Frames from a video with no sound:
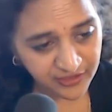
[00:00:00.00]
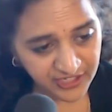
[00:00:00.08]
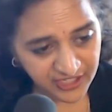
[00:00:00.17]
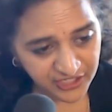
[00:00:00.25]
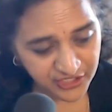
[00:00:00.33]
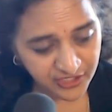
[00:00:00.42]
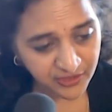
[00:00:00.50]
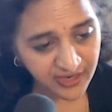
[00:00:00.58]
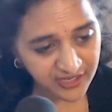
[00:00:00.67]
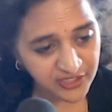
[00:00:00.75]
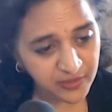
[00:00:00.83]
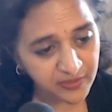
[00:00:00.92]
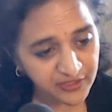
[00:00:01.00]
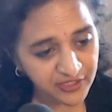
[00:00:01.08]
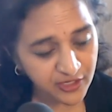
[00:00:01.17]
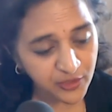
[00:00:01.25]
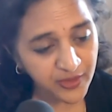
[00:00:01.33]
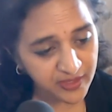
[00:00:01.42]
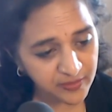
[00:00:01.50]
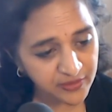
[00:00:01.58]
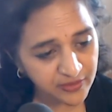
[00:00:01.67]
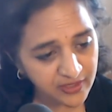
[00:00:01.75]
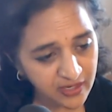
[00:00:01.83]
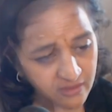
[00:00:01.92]
niche, you're actually building your
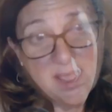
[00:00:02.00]
credibility.